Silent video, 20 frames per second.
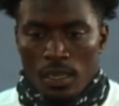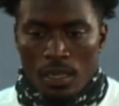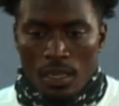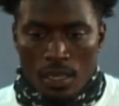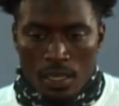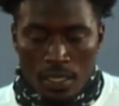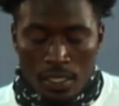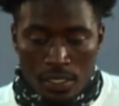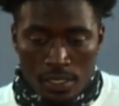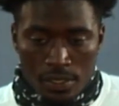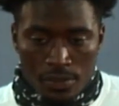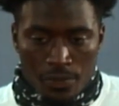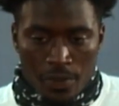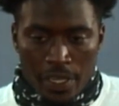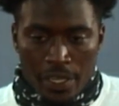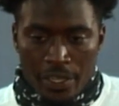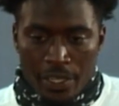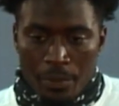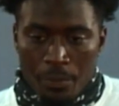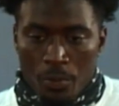It's
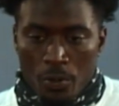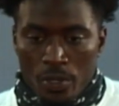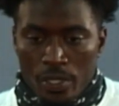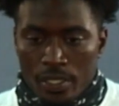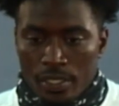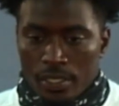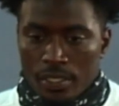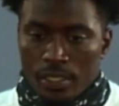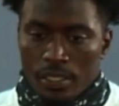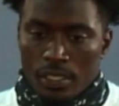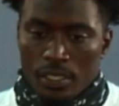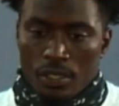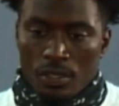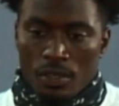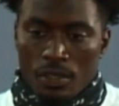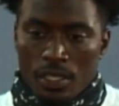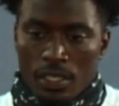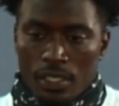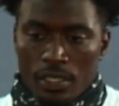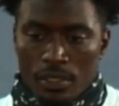very important. You
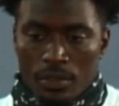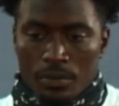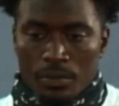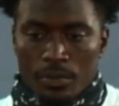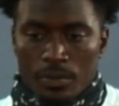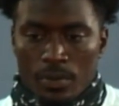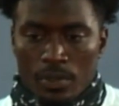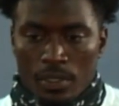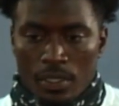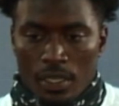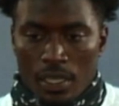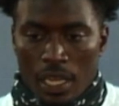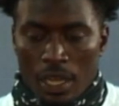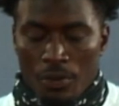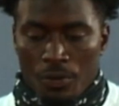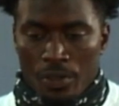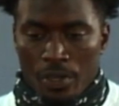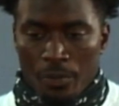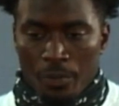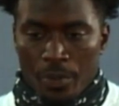know, I
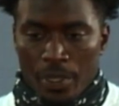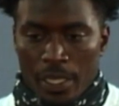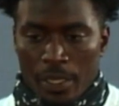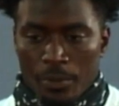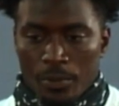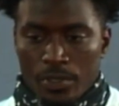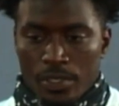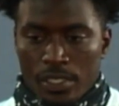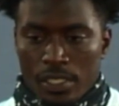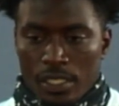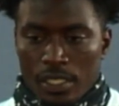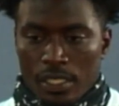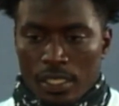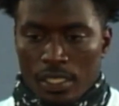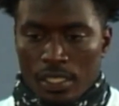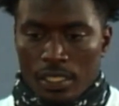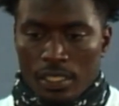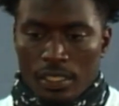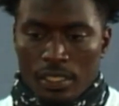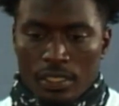want to be able
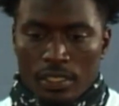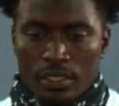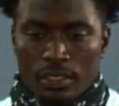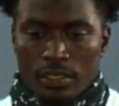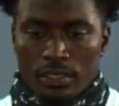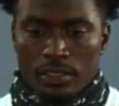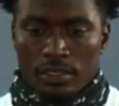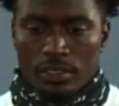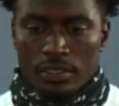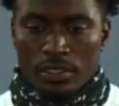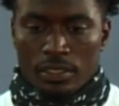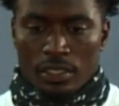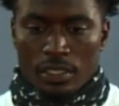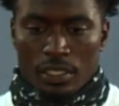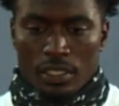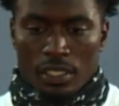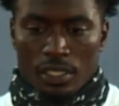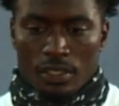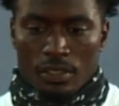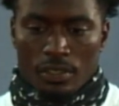to,
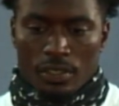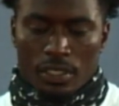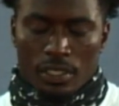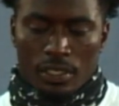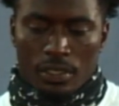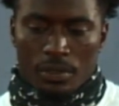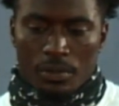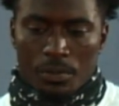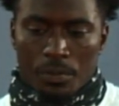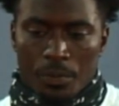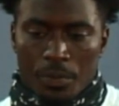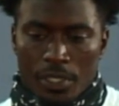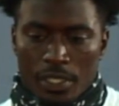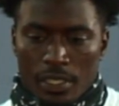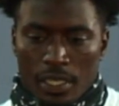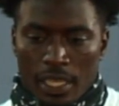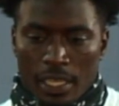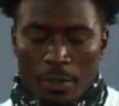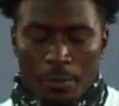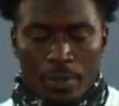put
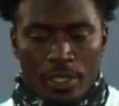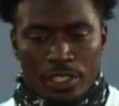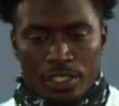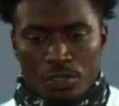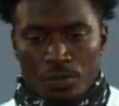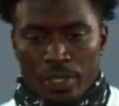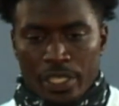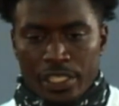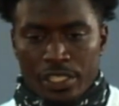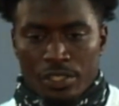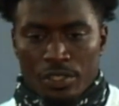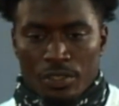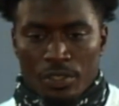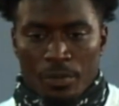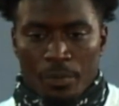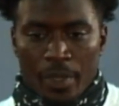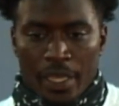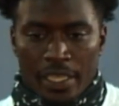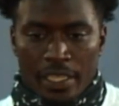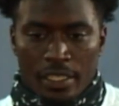like a punctuation on the
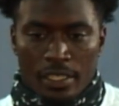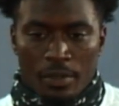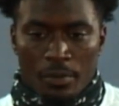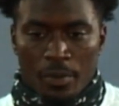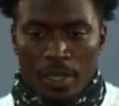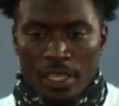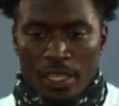back end of my